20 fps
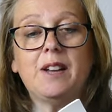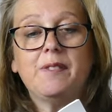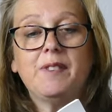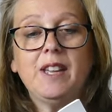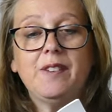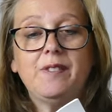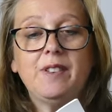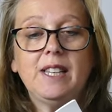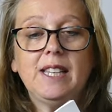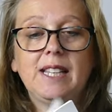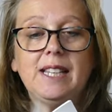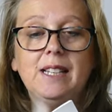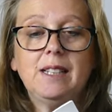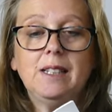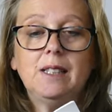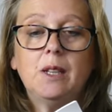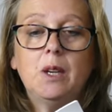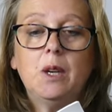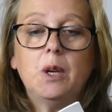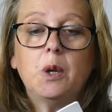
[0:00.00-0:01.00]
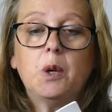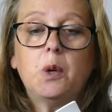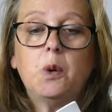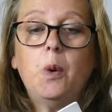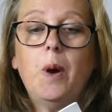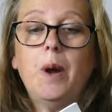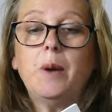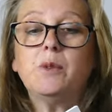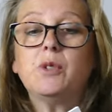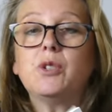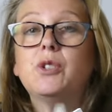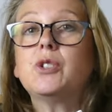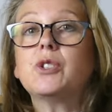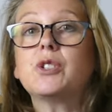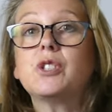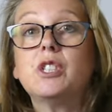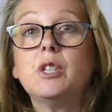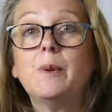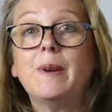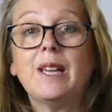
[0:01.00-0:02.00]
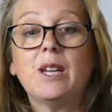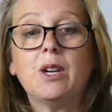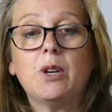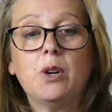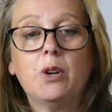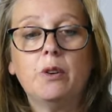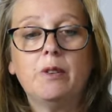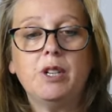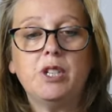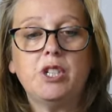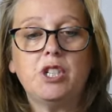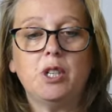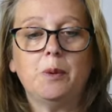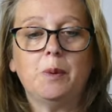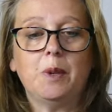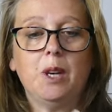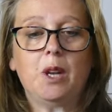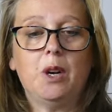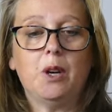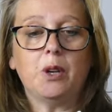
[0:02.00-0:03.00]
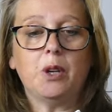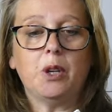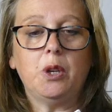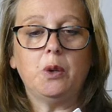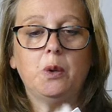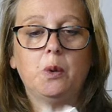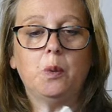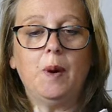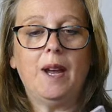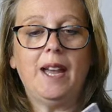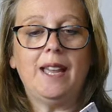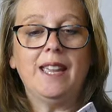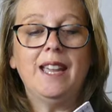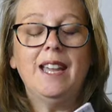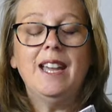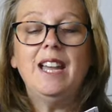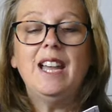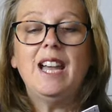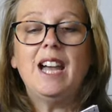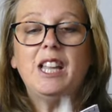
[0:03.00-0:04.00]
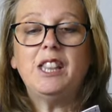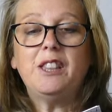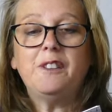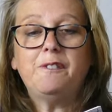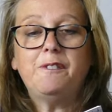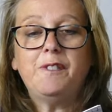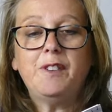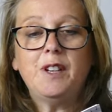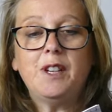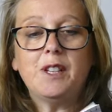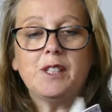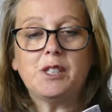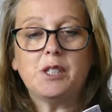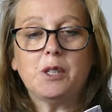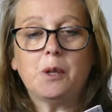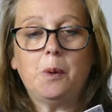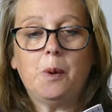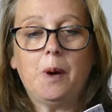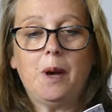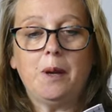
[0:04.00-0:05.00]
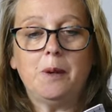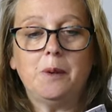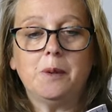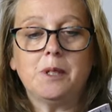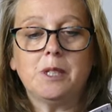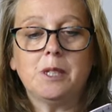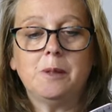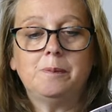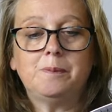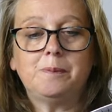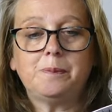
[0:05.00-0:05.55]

I've given little quotes just to encourage you along your way. And the first quote